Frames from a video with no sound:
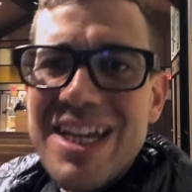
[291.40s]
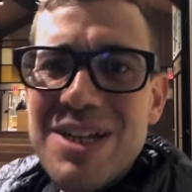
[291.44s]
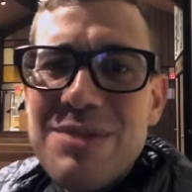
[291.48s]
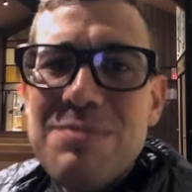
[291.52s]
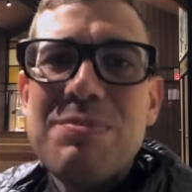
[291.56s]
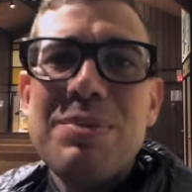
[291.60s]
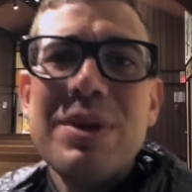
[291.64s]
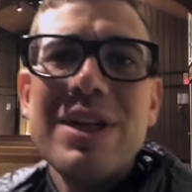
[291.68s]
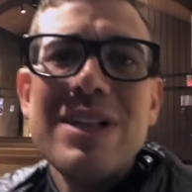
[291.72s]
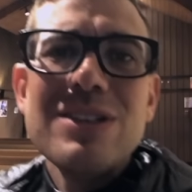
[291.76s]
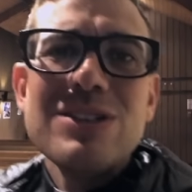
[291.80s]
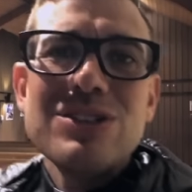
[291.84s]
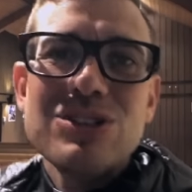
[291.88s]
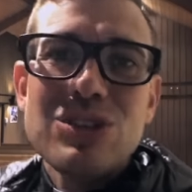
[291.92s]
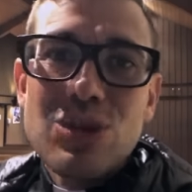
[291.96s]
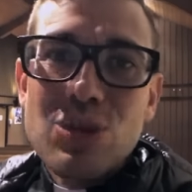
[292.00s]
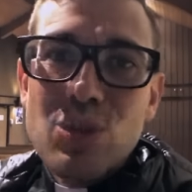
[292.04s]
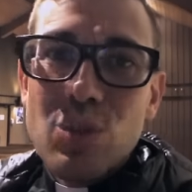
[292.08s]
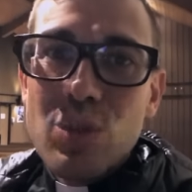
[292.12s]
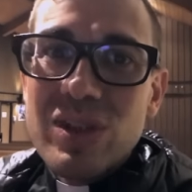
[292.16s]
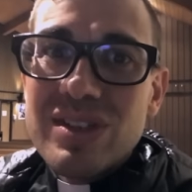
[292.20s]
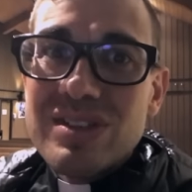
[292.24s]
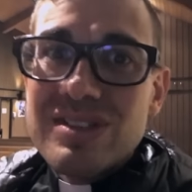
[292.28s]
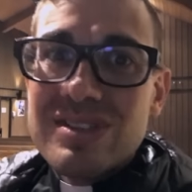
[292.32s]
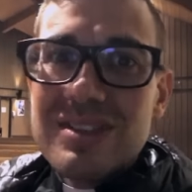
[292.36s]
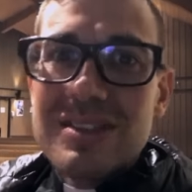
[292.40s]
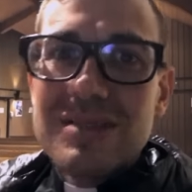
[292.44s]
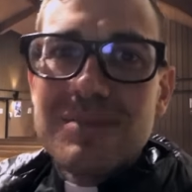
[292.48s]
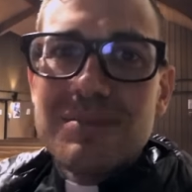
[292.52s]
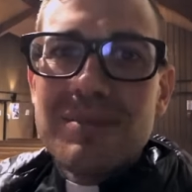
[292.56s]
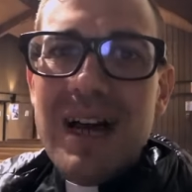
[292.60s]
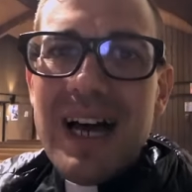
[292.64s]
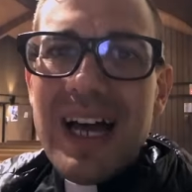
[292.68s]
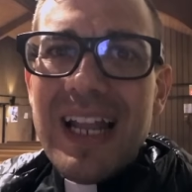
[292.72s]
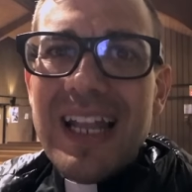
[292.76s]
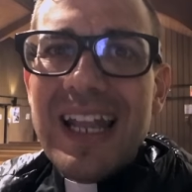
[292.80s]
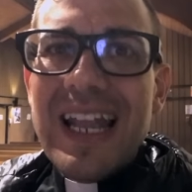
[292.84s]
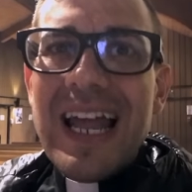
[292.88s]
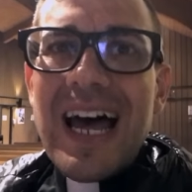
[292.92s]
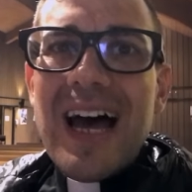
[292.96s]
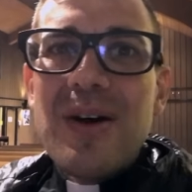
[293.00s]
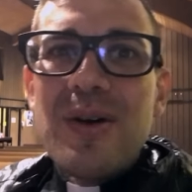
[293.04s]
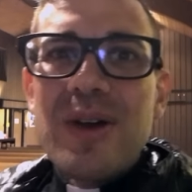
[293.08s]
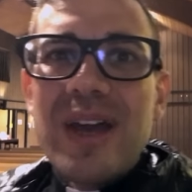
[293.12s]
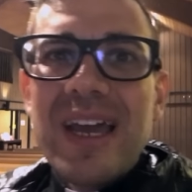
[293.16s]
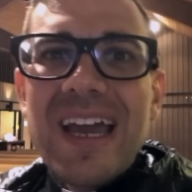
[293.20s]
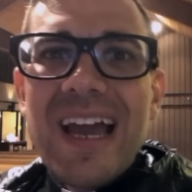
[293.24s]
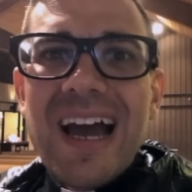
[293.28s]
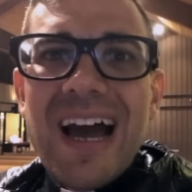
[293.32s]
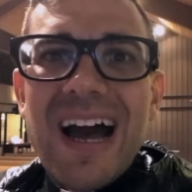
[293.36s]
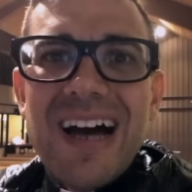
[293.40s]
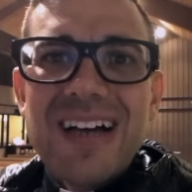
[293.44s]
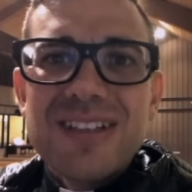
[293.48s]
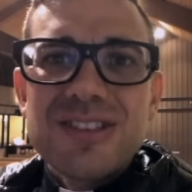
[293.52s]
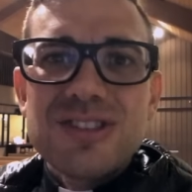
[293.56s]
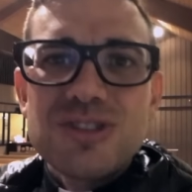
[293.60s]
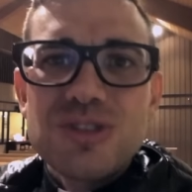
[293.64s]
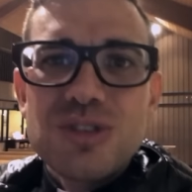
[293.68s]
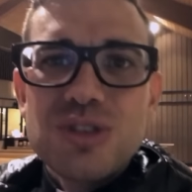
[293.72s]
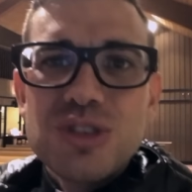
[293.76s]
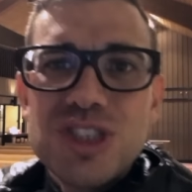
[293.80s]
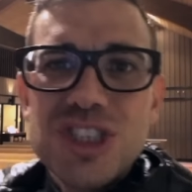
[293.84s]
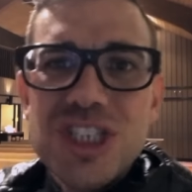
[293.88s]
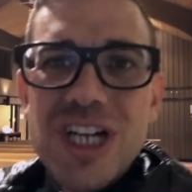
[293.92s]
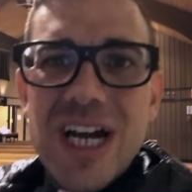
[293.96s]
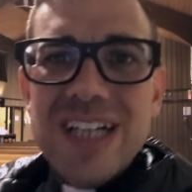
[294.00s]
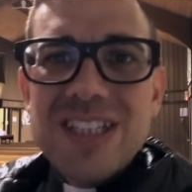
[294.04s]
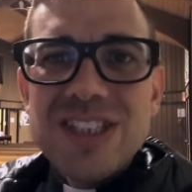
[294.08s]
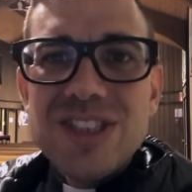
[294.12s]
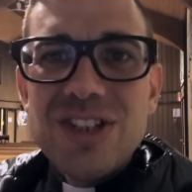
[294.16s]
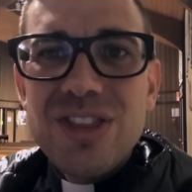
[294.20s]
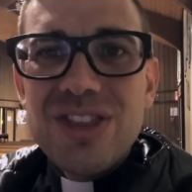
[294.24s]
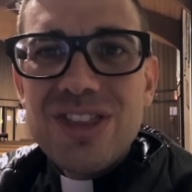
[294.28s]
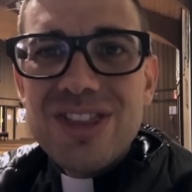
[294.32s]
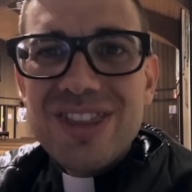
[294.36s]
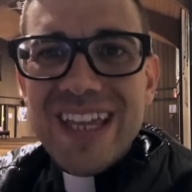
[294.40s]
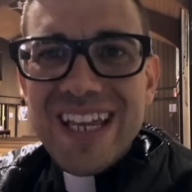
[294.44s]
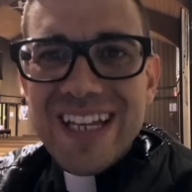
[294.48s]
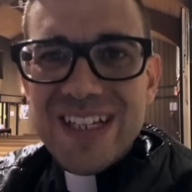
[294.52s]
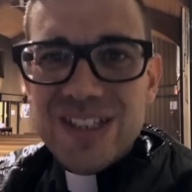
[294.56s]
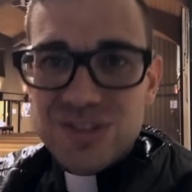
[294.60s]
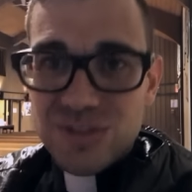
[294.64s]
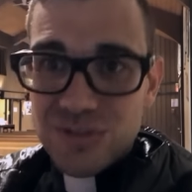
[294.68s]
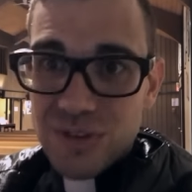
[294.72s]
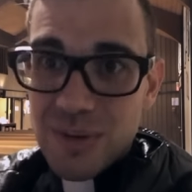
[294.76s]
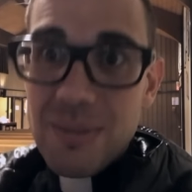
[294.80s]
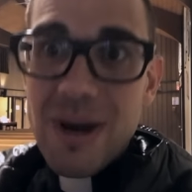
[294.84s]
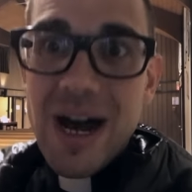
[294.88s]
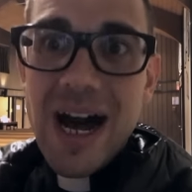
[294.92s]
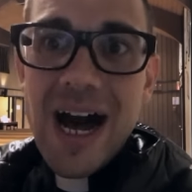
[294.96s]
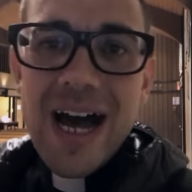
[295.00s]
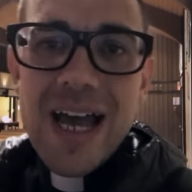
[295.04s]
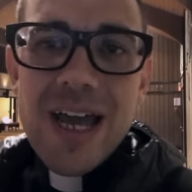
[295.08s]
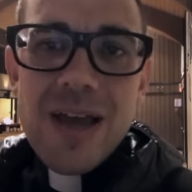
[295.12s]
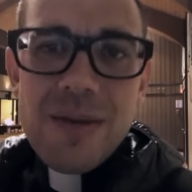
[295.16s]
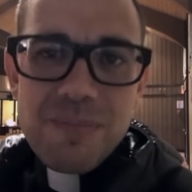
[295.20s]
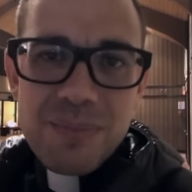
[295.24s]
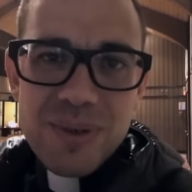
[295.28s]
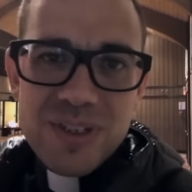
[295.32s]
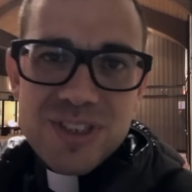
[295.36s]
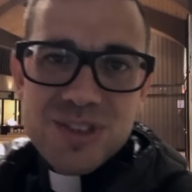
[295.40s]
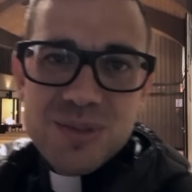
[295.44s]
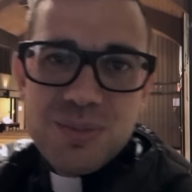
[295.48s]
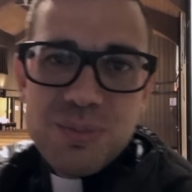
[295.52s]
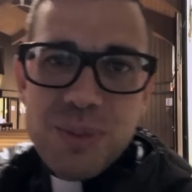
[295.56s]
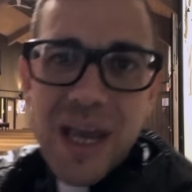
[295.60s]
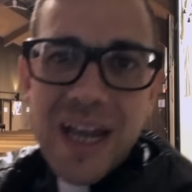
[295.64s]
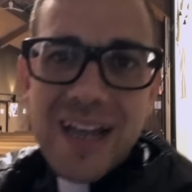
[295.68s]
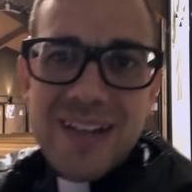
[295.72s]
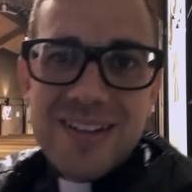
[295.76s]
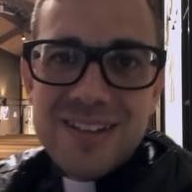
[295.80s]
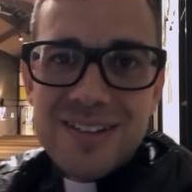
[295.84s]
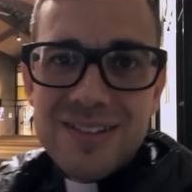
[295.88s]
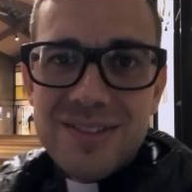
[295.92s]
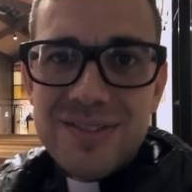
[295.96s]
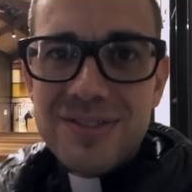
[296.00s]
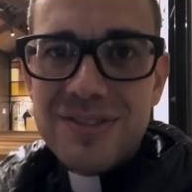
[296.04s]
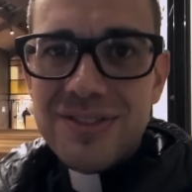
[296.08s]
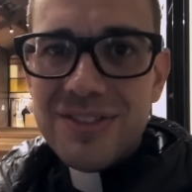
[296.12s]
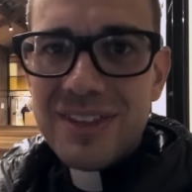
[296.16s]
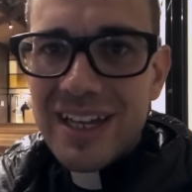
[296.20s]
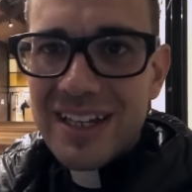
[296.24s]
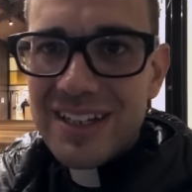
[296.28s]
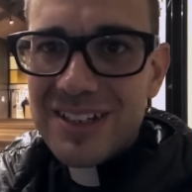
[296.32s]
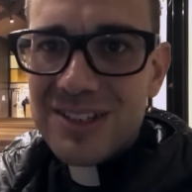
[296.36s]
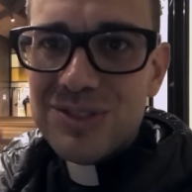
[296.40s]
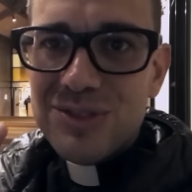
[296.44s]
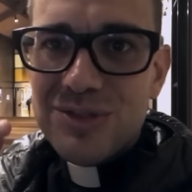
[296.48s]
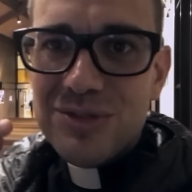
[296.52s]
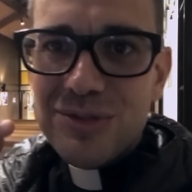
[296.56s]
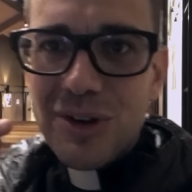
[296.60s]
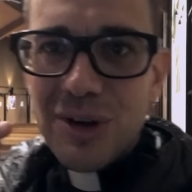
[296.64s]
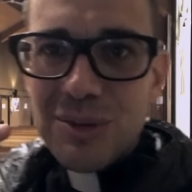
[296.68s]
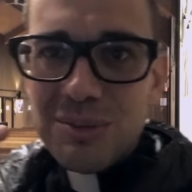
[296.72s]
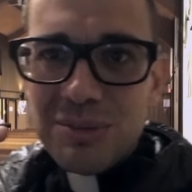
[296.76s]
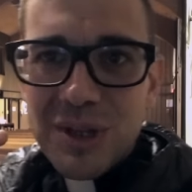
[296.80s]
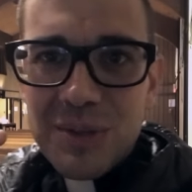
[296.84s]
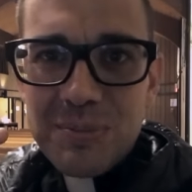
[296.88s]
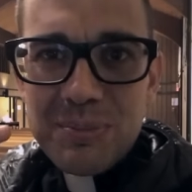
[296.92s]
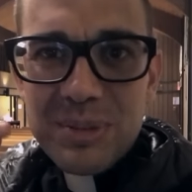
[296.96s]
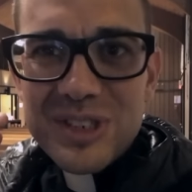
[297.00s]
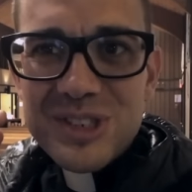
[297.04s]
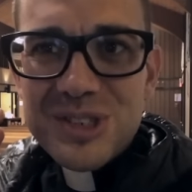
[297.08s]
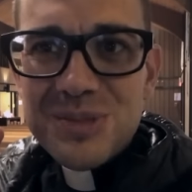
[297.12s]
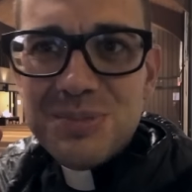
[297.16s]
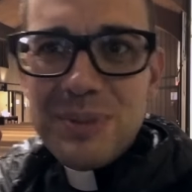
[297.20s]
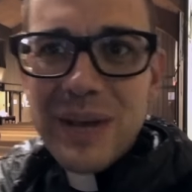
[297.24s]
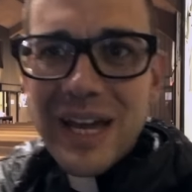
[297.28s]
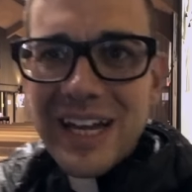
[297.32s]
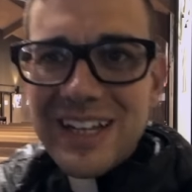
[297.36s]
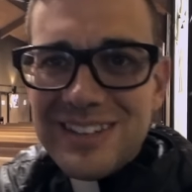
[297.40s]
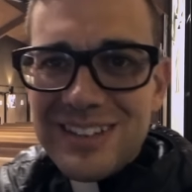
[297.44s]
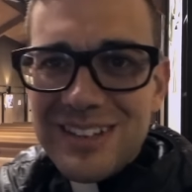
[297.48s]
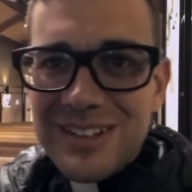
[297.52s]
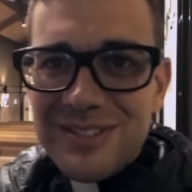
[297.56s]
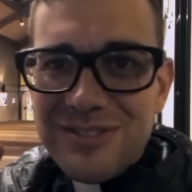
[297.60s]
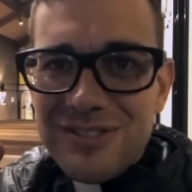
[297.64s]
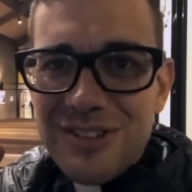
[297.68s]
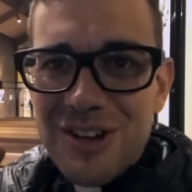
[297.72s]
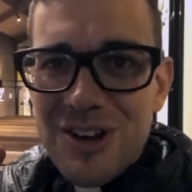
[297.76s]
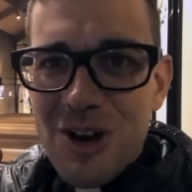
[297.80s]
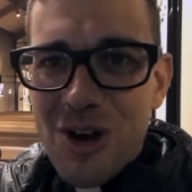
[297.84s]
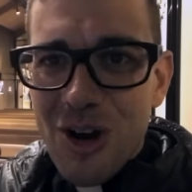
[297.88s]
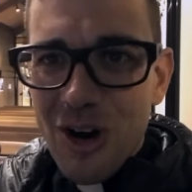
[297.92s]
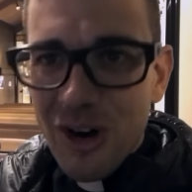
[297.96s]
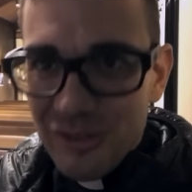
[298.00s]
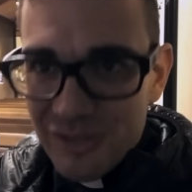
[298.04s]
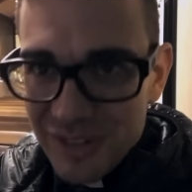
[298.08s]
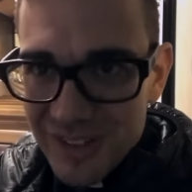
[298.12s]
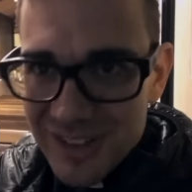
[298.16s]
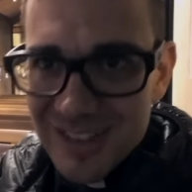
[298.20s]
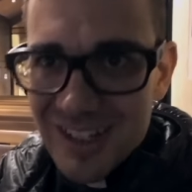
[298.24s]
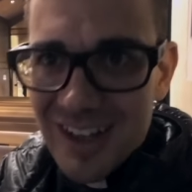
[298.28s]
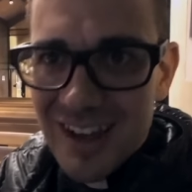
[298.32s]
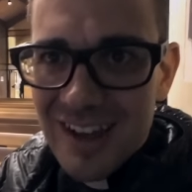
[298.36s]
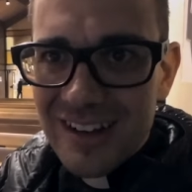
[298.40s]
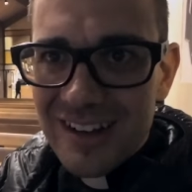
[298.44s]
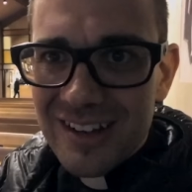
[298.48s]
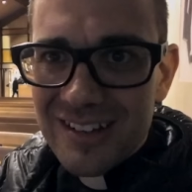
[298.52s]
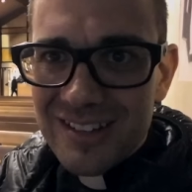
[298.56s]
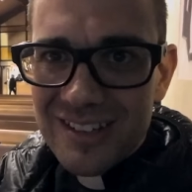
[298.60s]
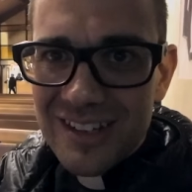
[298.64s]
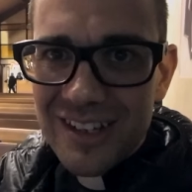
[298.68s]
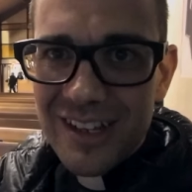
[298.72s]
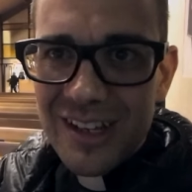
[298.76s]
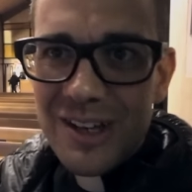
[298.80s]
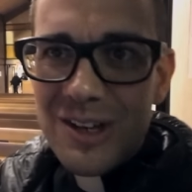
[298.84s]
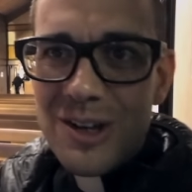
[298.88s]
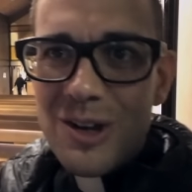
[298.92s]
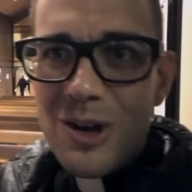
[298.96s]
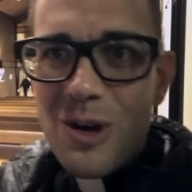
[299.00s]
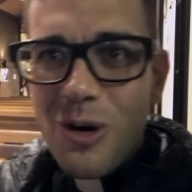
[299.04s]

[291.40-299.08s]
It builds on wisdom, allowing us to judge things from a higher perspective, that is, from the perspective of eternity